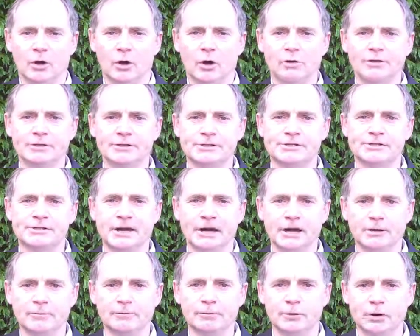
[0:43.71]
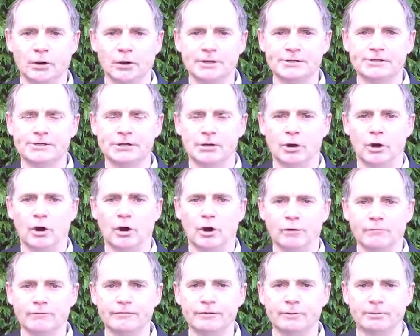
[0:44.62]
on the sale price
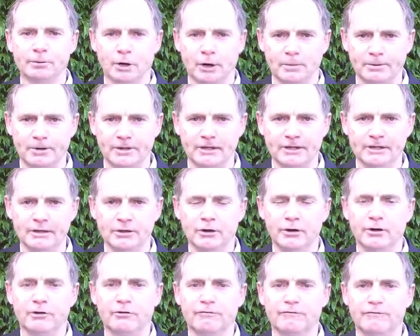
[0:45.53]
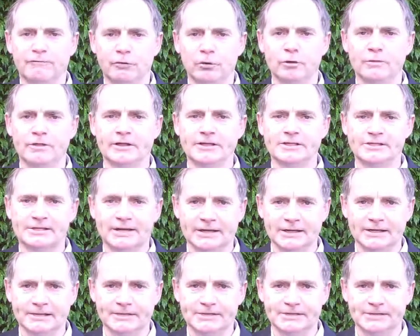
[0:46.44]
of the property for their
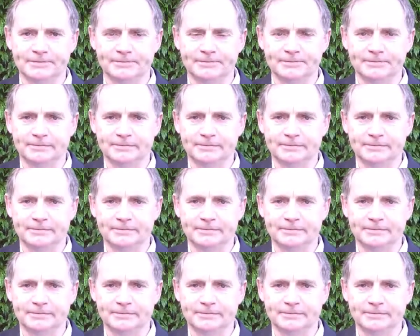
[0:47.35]
sellers.